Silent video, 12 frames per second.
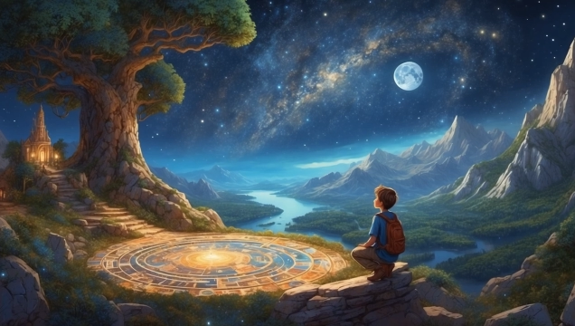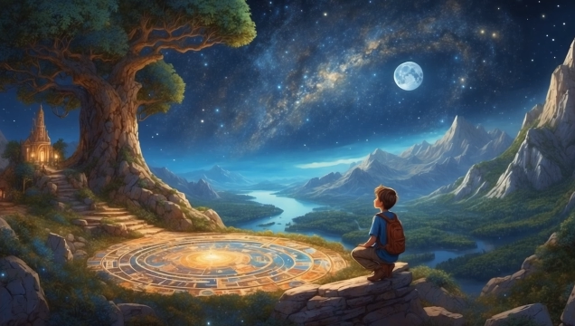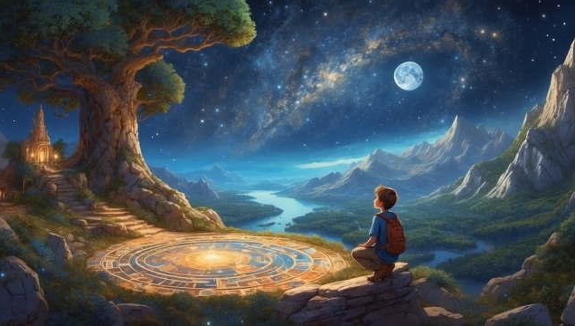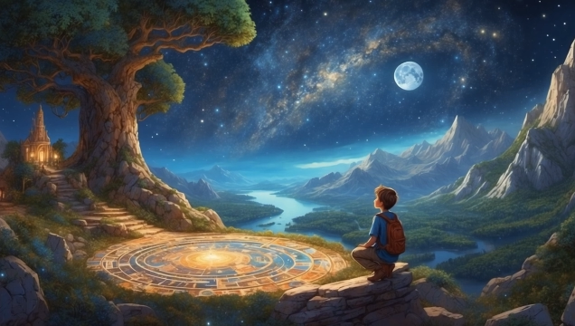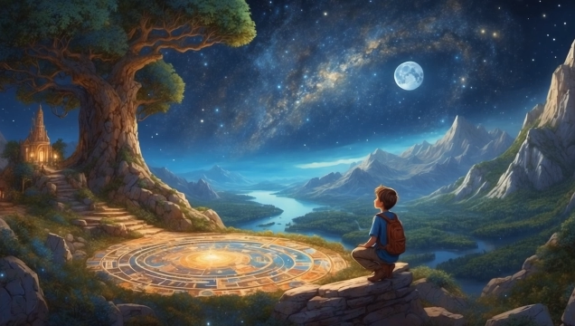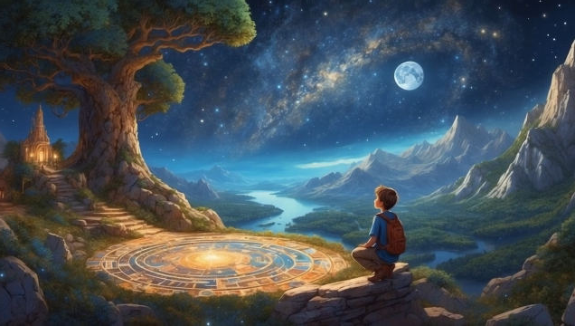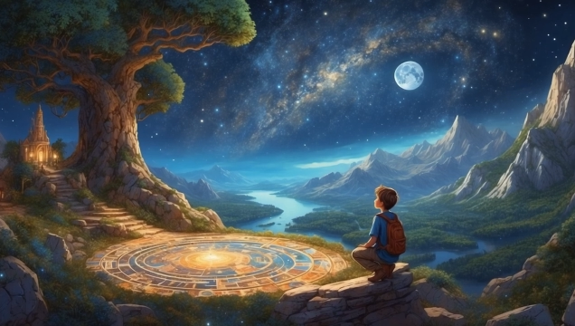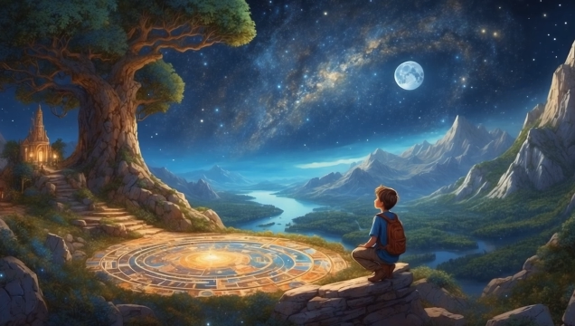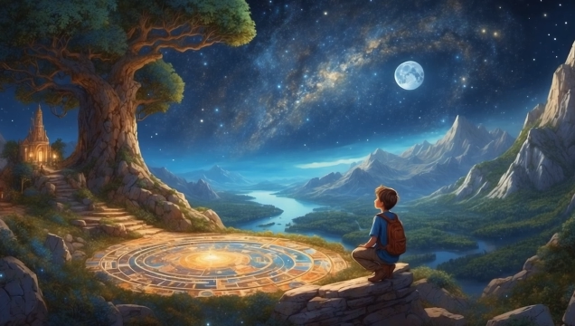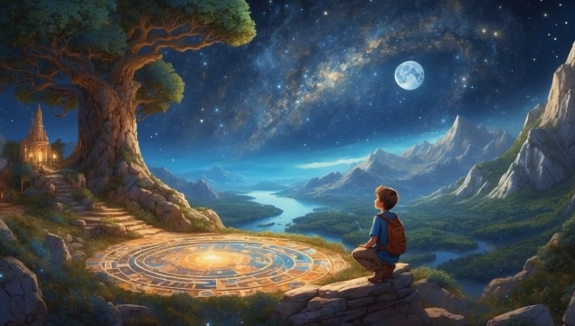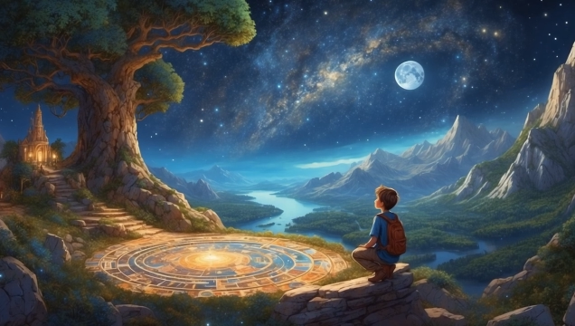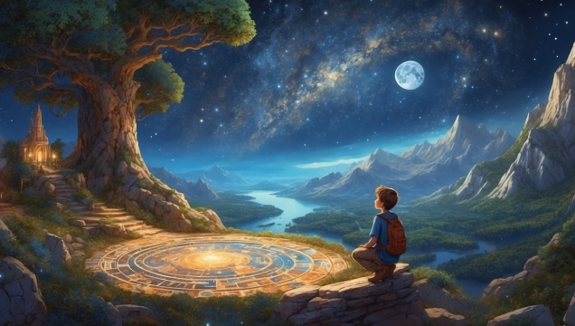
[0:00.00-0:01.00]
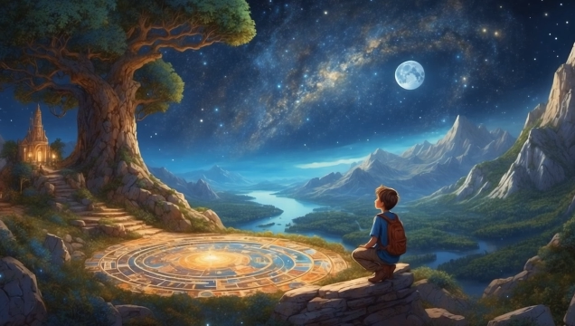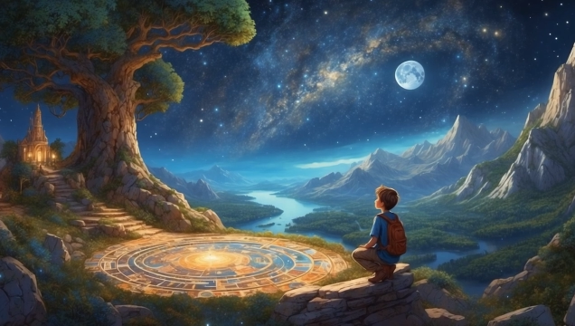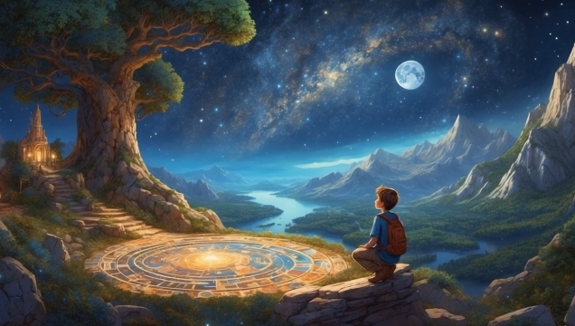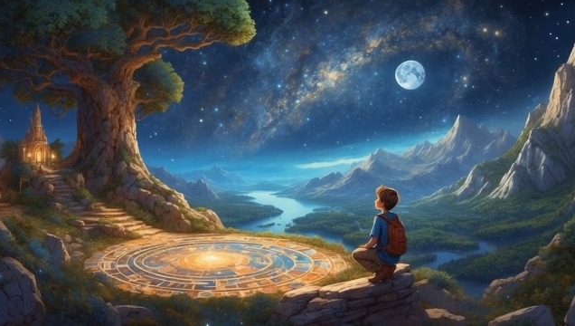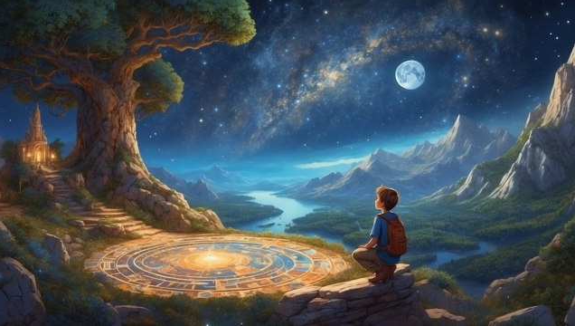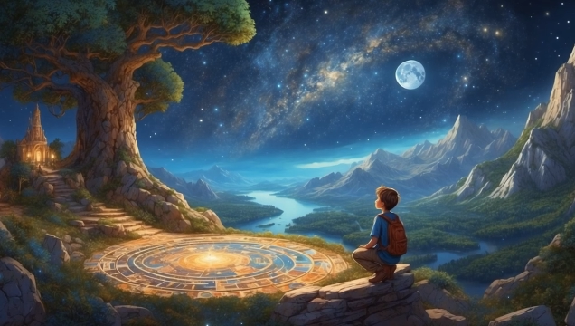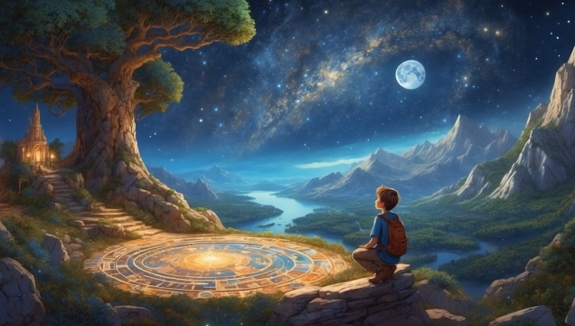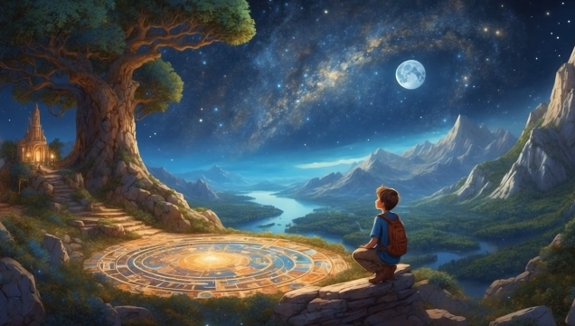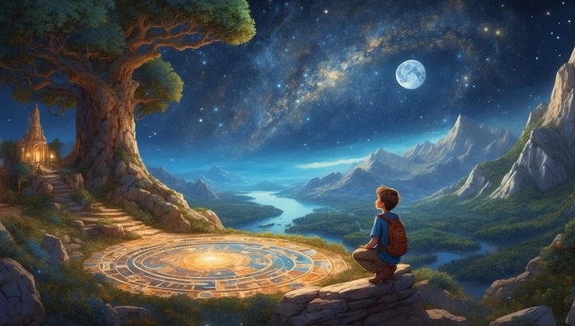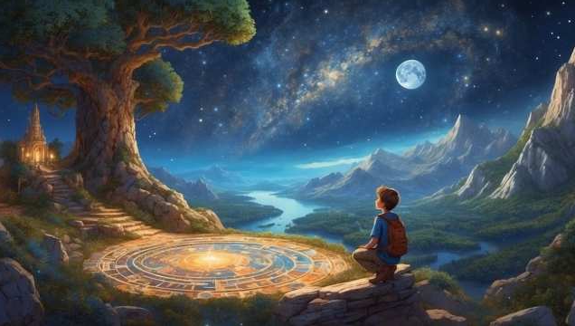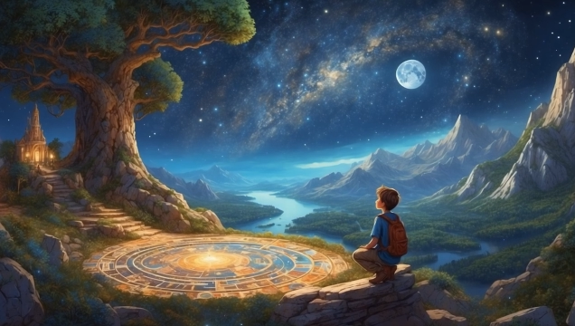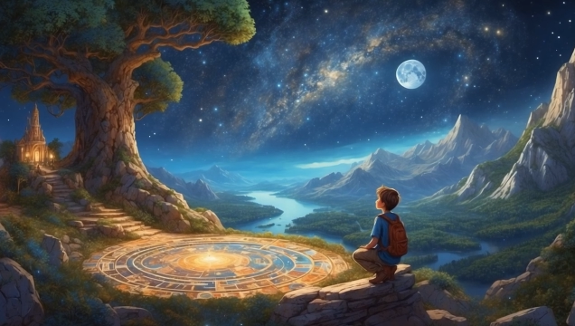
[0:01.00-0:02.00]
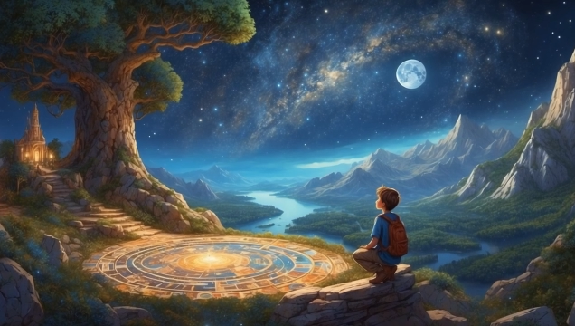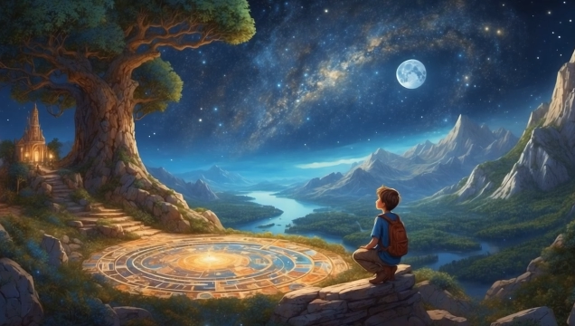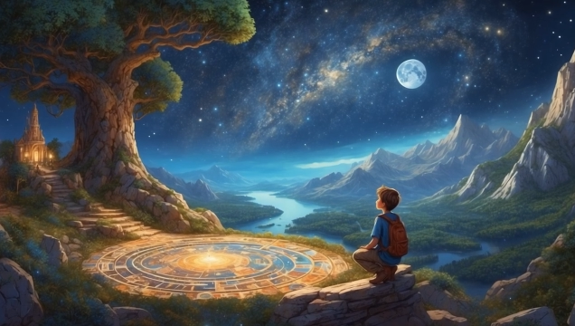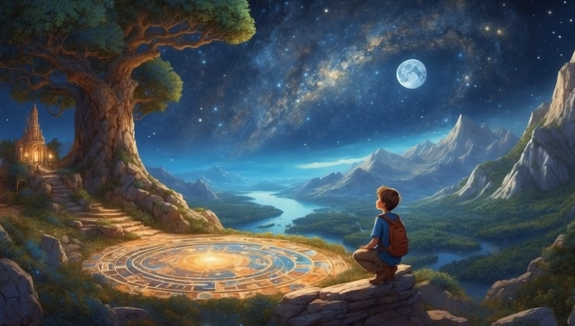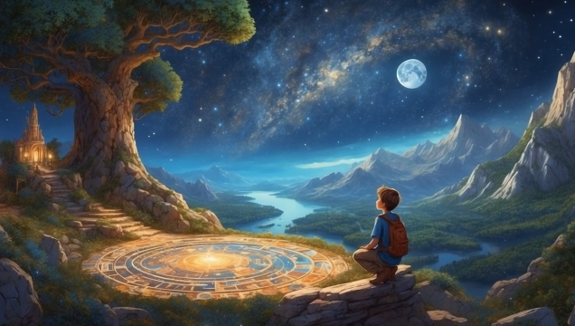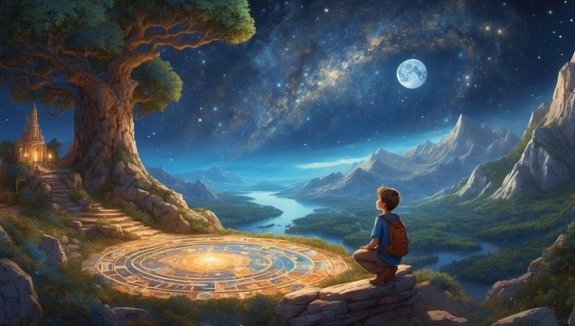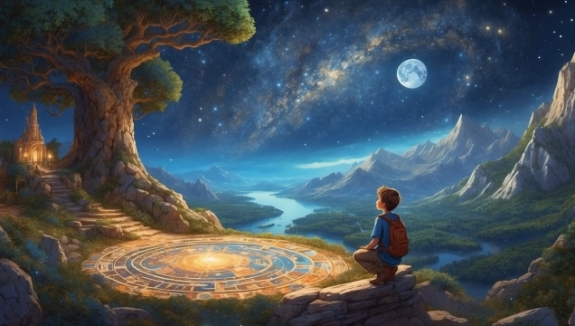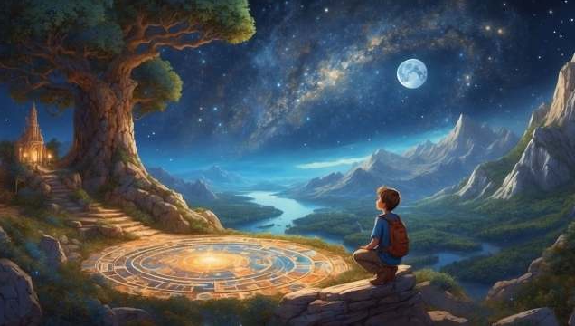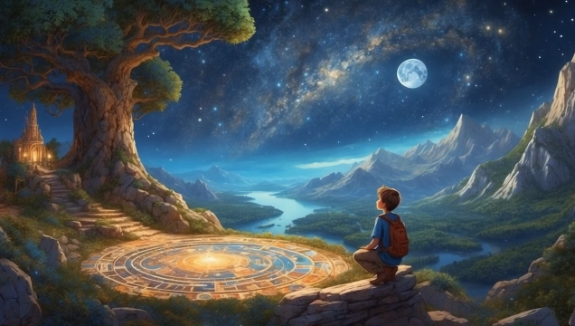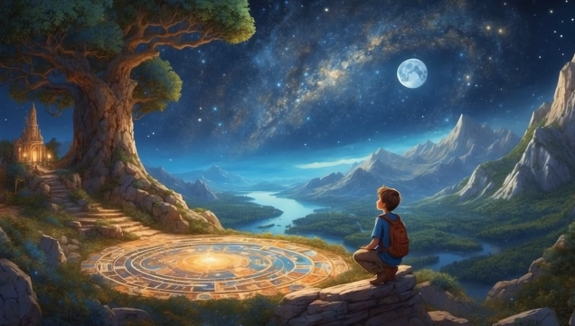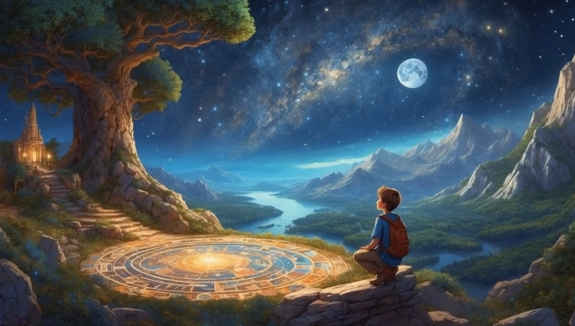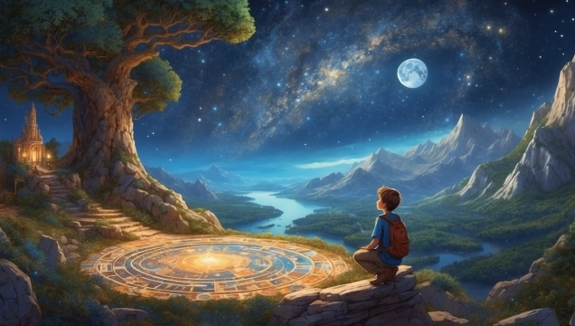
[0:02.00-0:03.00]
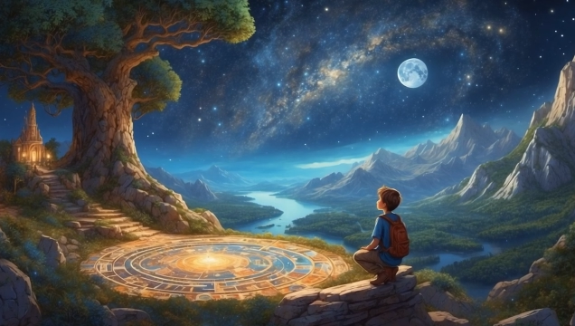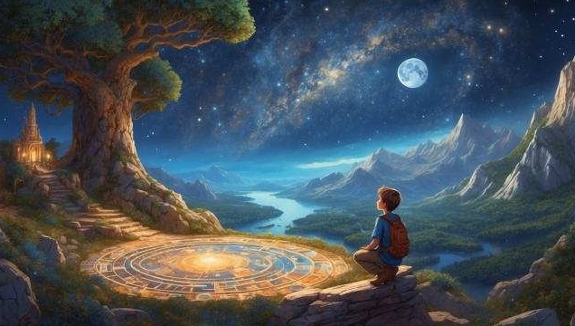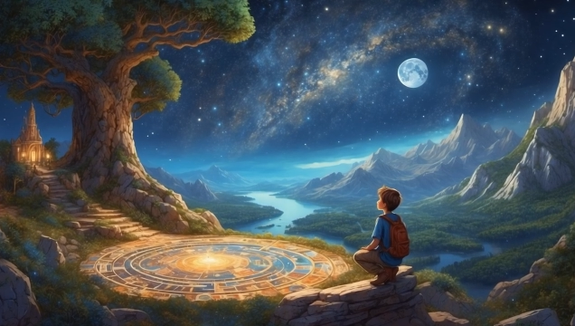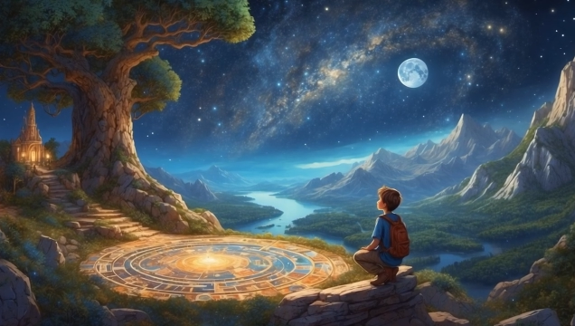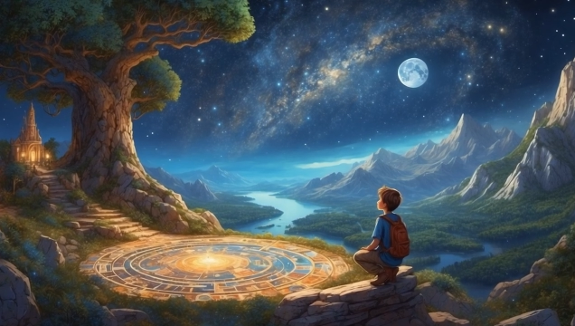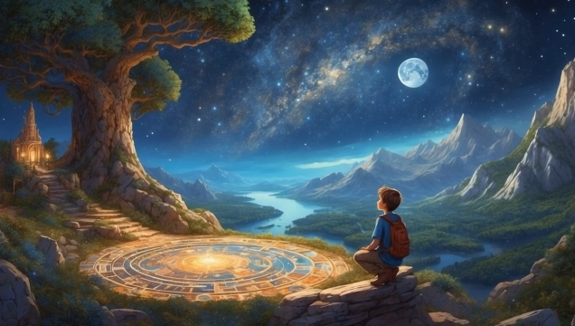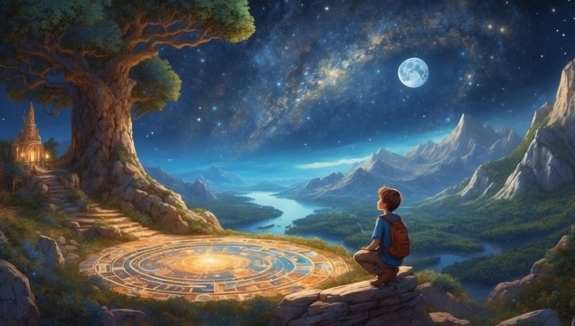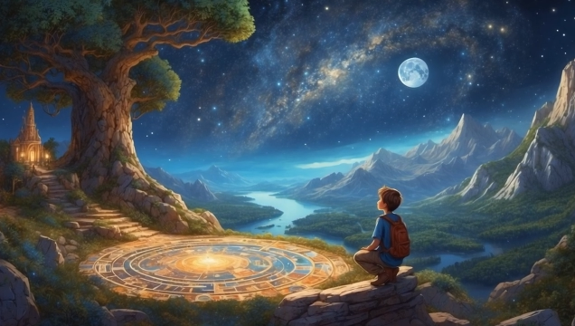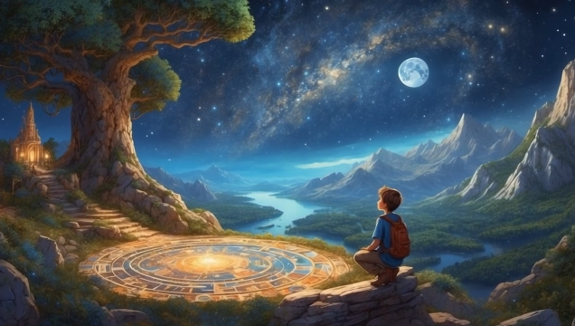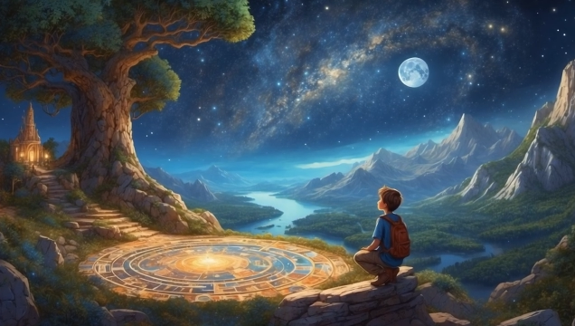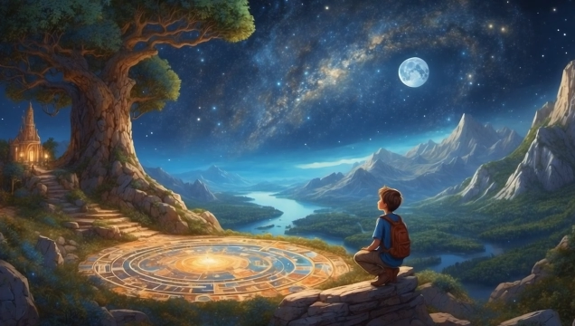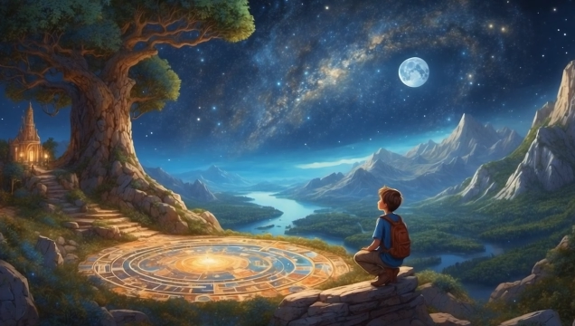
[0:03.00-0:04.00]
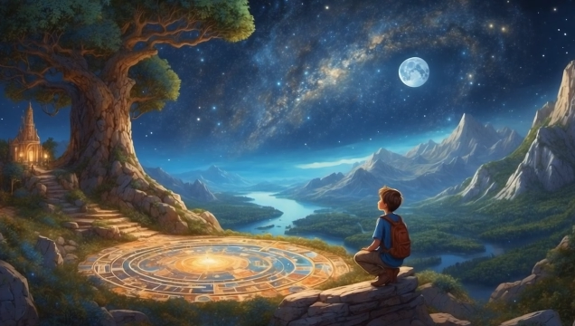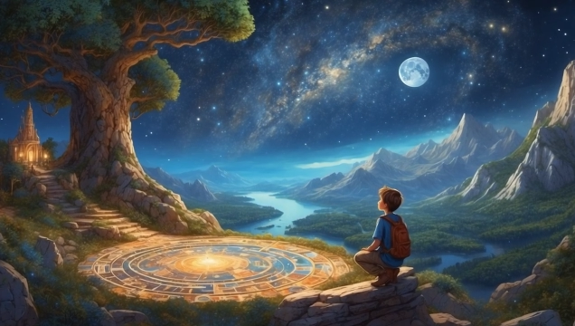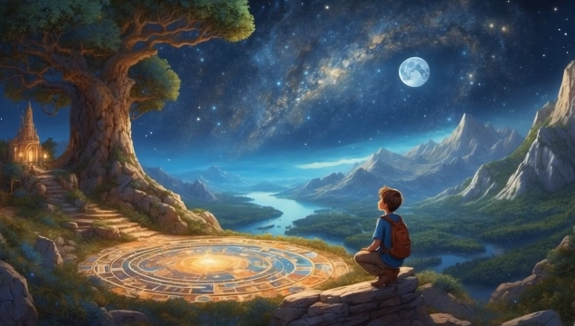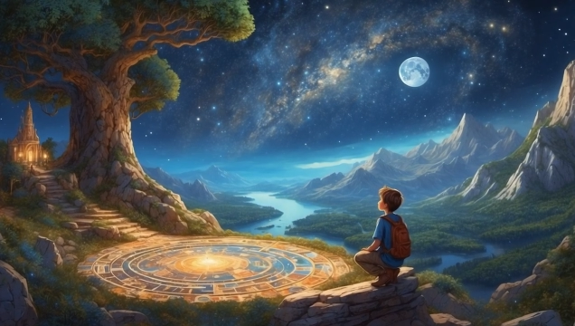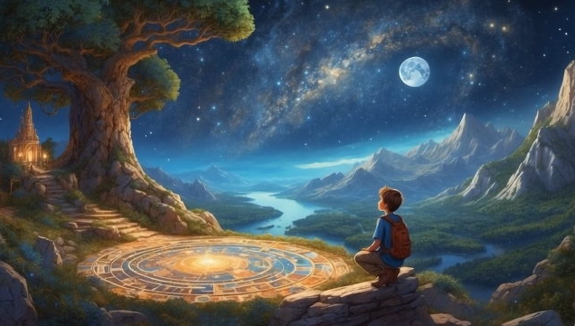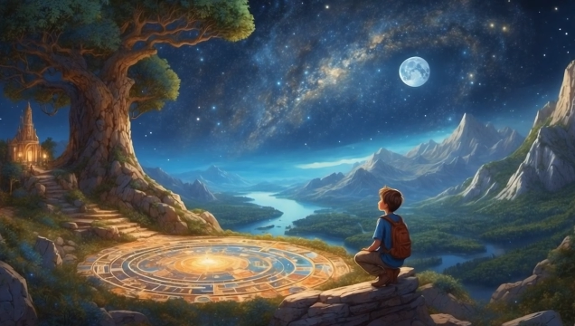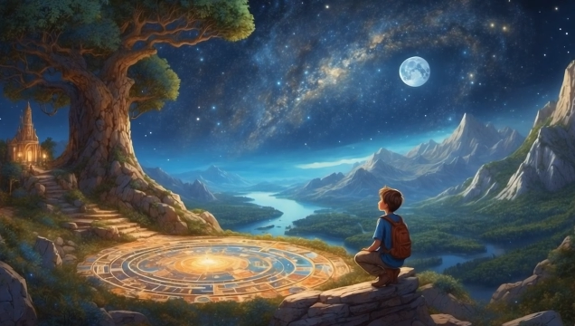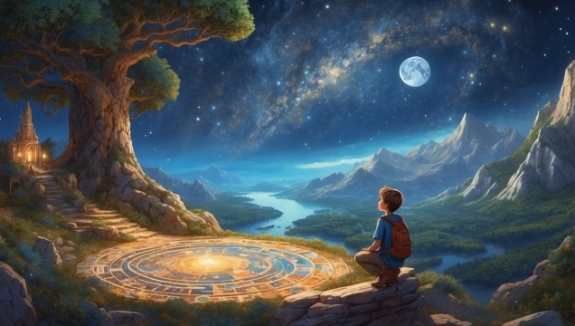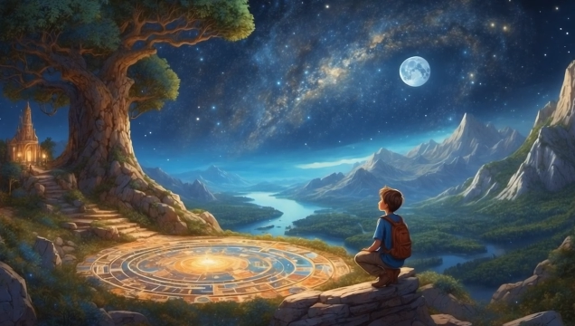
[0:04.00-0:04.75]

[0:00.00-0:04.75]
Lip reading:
No face is visible, so there are no lips to read.